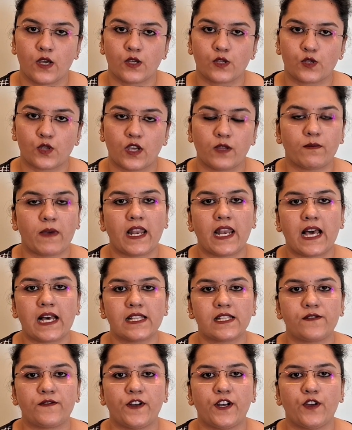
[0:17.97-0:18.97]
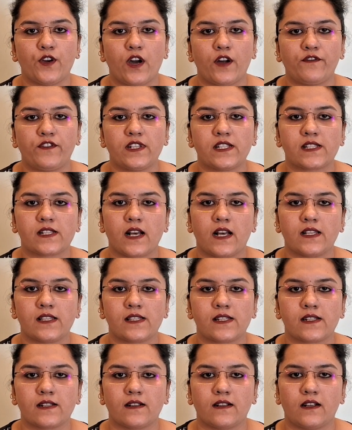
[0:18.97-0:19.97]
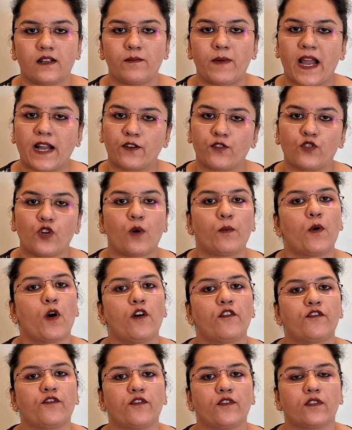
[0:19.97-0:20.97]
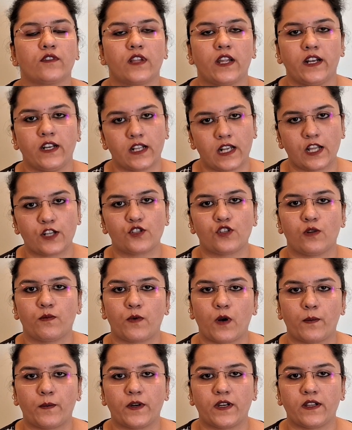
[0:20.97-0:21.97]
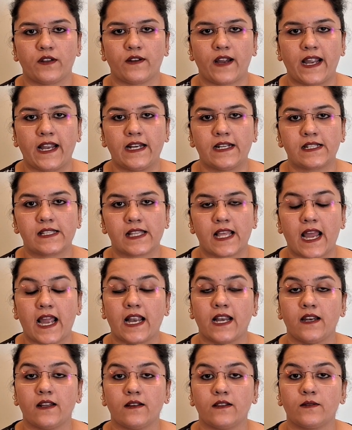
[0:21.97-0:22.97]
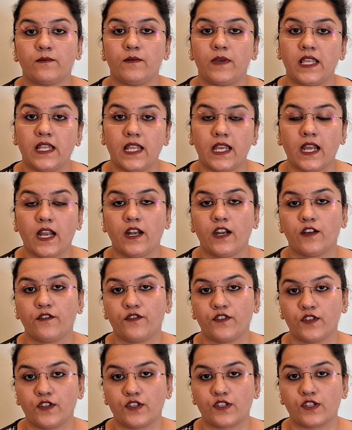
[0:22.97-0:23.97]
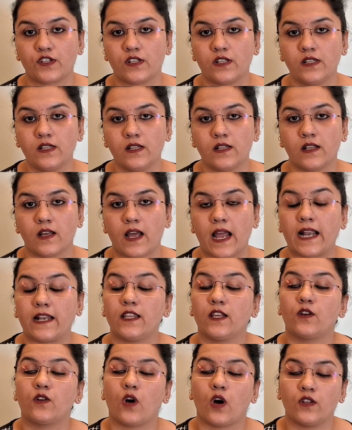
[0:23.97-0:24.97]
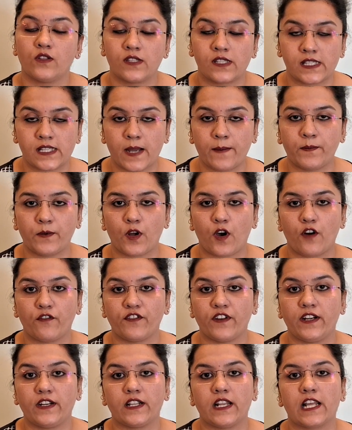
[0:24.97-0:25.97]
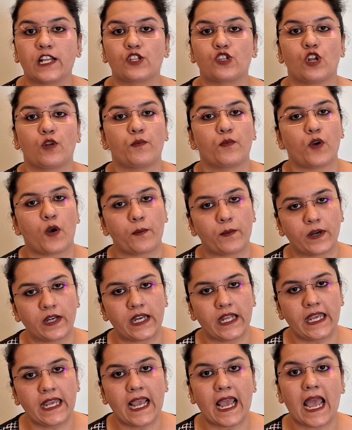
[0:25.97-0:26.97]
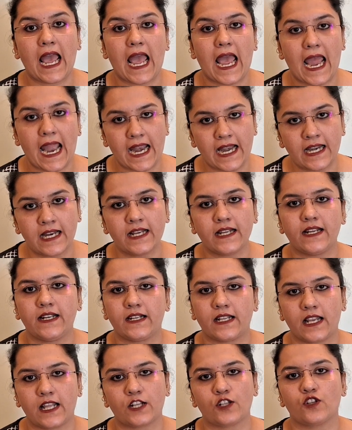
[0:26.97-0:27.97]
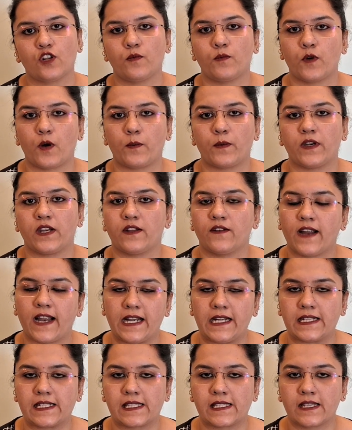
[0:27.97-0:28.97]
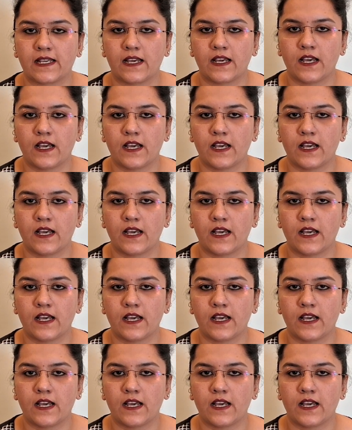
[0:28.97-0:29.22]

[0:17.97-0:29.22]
So in my last video I have discussed a backdrop of the intellectual property rights and the meaning and definition and the concept of intellectual property and intellectual property rights.